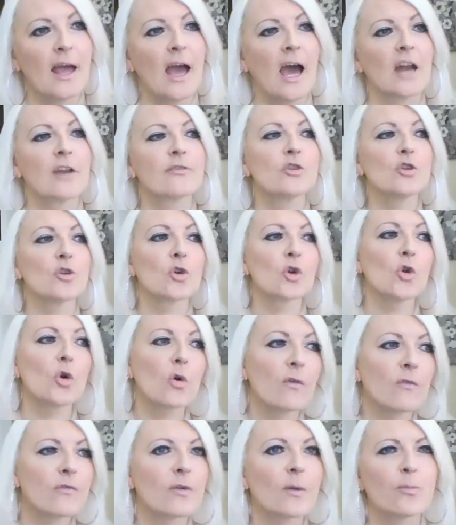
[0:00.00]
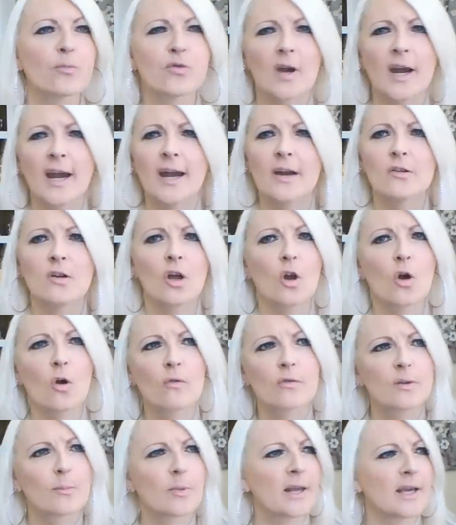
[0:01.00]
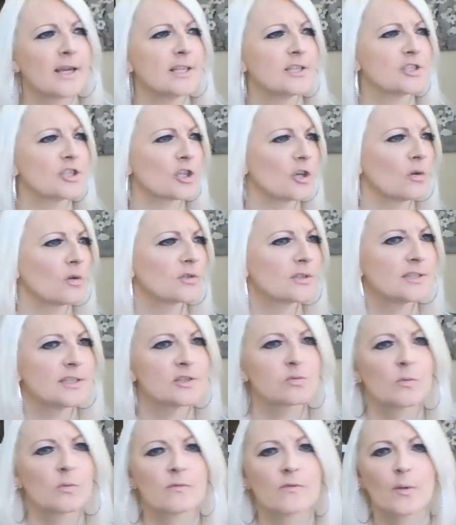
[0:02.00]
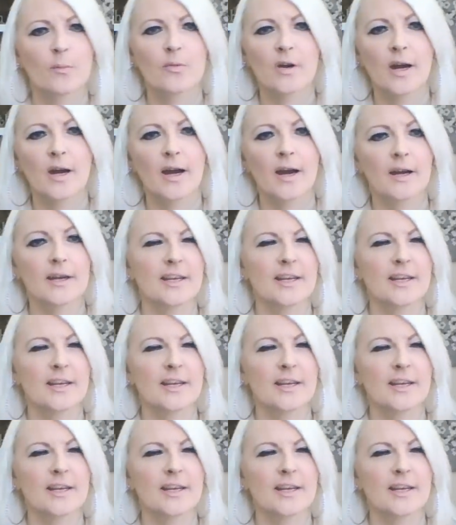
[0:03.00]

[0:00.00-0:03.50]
and if you're looking for prayer all over the place, you're going to this one for prayer,